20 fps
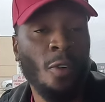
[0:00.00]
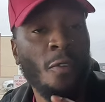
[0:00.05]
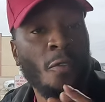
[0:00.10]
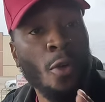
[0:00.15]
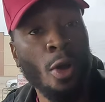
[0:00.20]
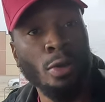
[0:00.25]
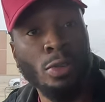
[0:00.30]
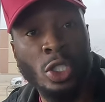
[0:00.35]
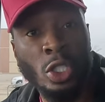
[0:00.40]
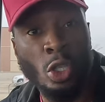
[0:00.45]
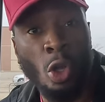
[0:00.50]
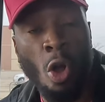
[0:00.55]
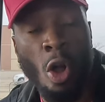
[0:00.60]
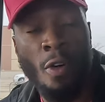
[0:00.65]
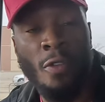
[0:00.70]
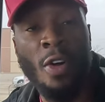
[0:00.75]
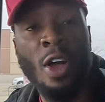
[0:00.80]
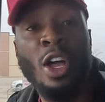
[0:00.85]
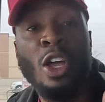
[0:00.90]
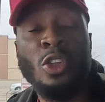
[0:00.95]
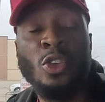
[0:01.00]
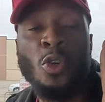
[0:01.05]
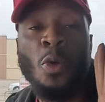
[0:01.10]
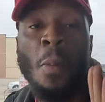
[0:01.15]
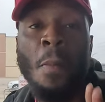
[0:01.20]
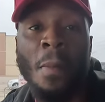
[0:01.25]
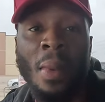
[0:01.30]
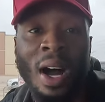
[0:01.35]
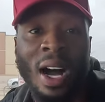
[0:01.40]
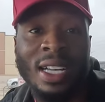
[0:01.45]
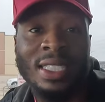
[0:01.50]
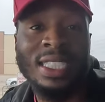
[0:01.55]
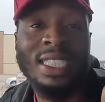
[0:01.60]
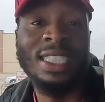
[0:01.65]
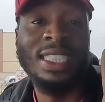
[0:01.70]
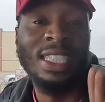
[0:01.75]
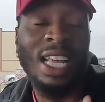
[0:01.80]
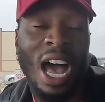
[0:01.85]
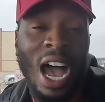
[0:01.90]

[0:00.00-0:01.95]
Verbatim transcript: First off, you must